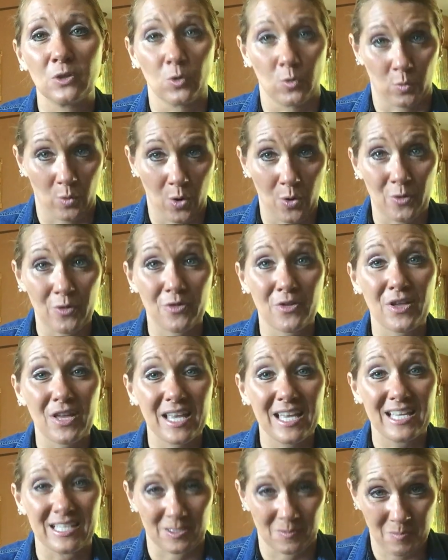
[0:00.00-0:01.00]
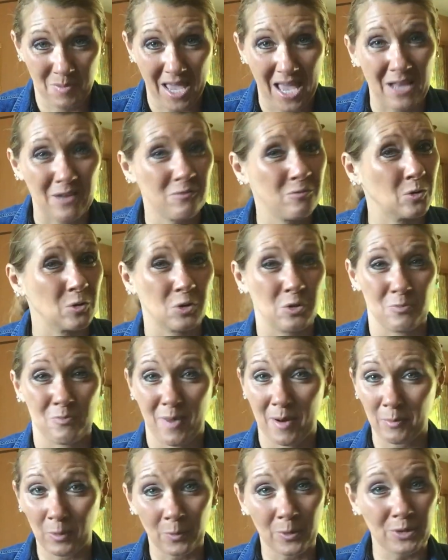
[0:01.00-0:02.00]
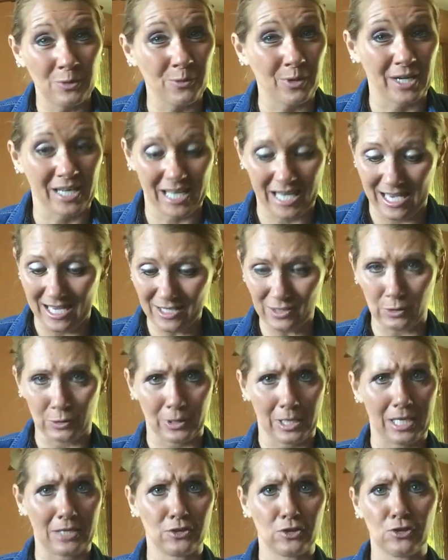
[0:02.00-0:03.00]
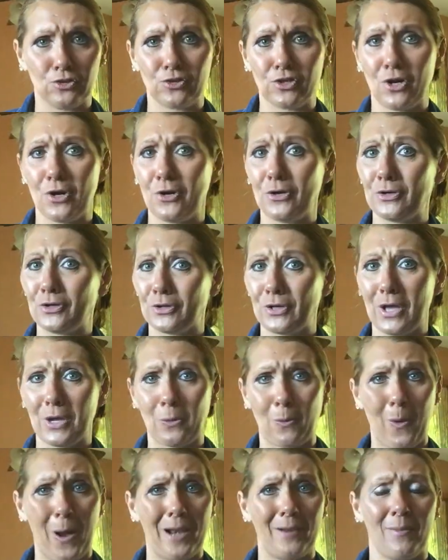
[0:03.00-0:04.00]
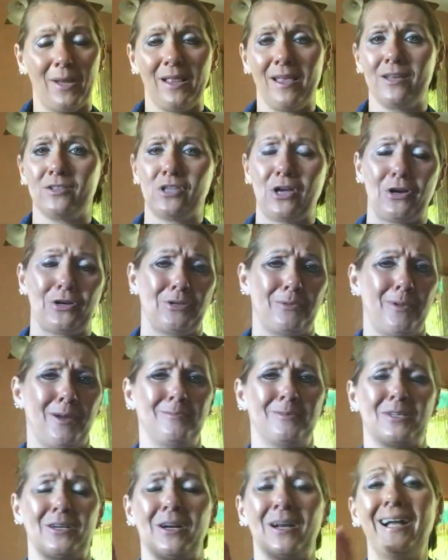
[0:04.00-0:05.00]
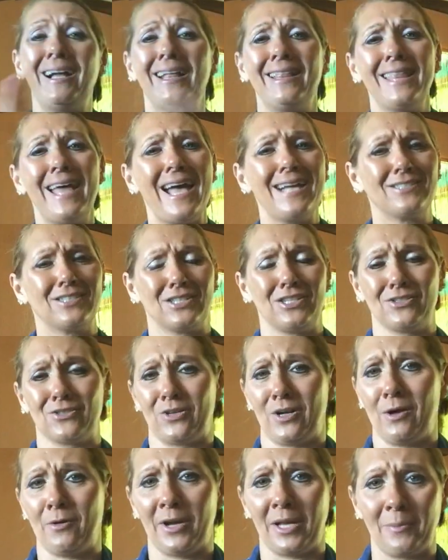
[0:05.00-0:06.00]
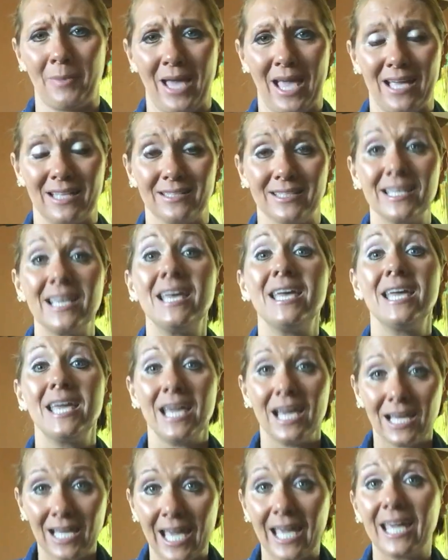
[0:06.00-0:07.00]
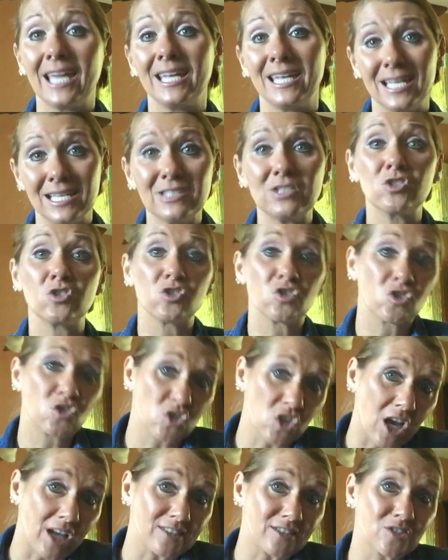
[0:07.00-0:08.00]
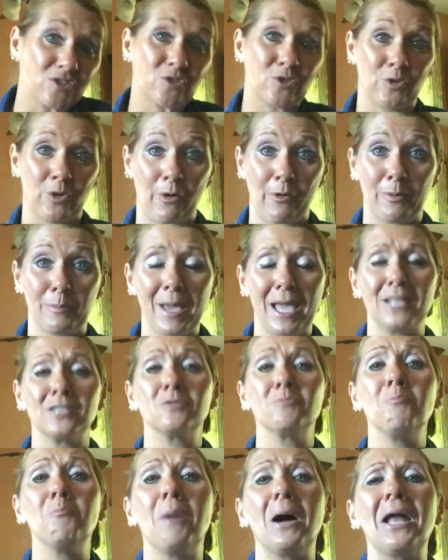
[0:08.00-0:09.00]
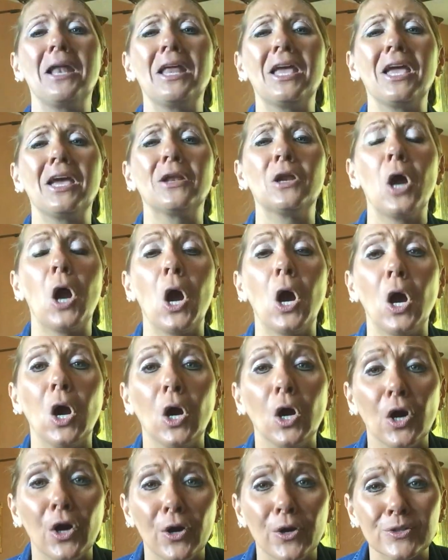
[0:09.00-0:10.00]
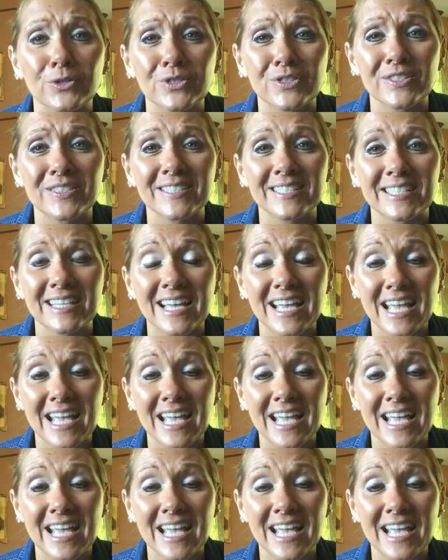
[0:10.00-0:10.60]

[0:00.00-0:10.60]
growth is painful. Do you remember when you were a kid and your legs used to hurt? You're like, why do my legs hurt? your mom's are, that's just growing pains. Okay, it is just growing pains, but it hurts.